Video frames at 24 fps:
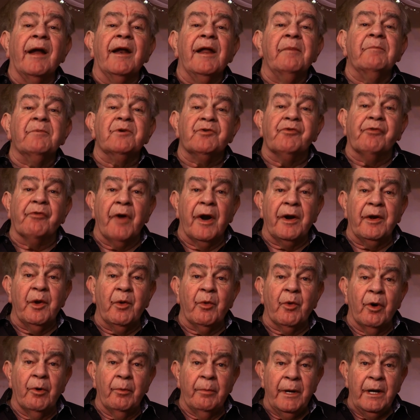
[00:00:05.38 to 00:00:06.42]
name is Freddie
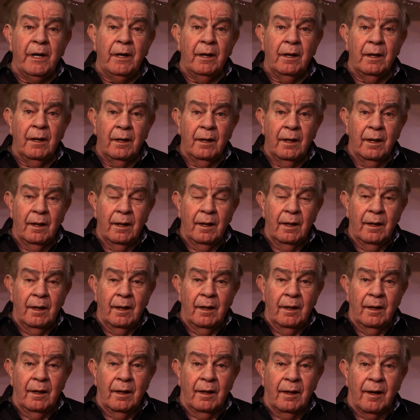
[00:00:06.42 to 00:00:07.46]
Roman,
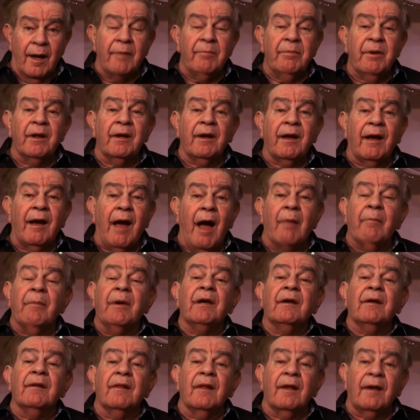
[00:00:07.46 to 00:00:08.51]
and I've been a
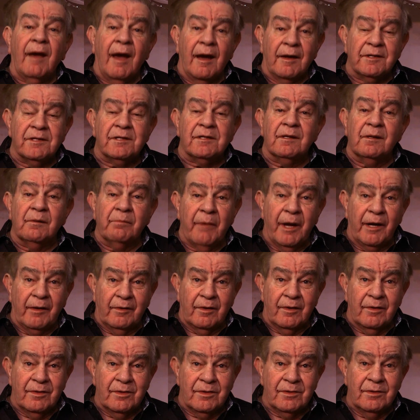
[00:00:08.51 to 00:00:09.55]
comic in the Catskill
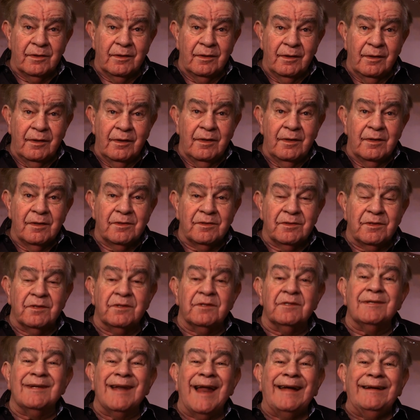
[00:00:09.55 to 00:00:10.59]
Mountains
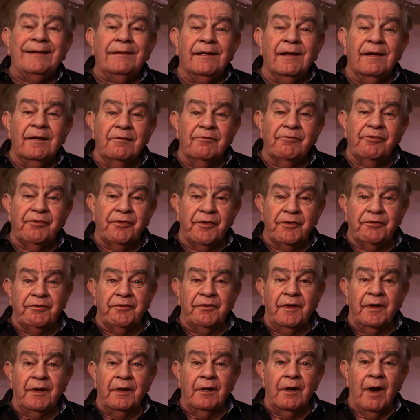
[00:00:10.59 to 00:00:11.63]
since
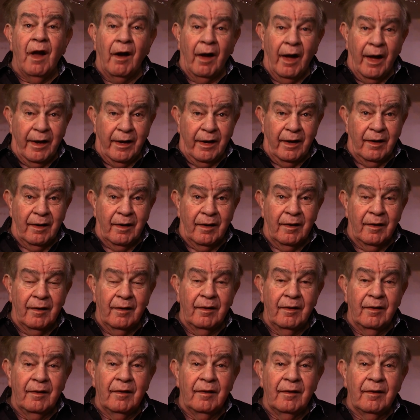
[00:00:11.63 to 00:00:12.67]
1959.
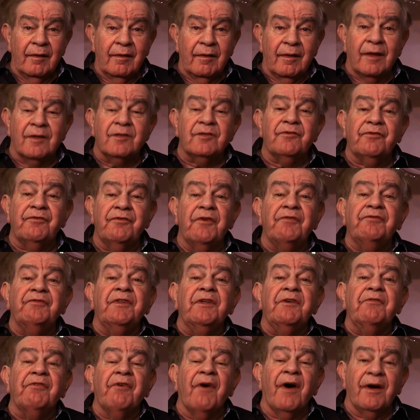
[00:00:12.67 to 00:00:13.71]
That's
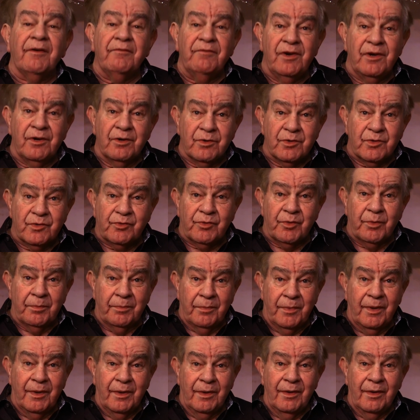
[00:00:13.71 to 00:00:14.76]
55 years from